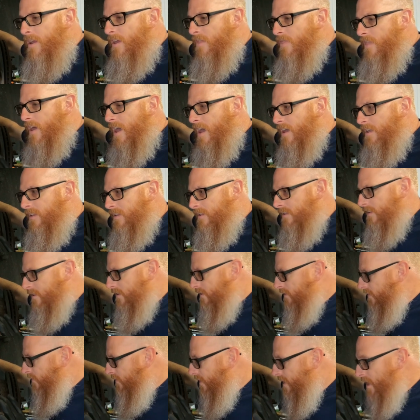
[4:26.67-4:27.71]
that
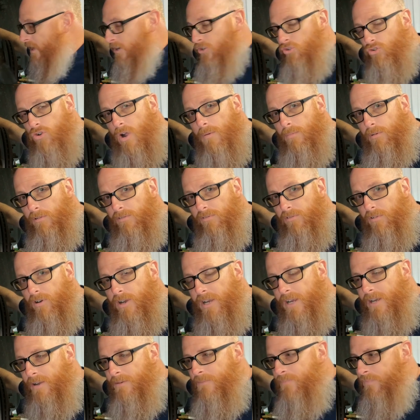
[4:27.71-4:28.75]
they are trouble free.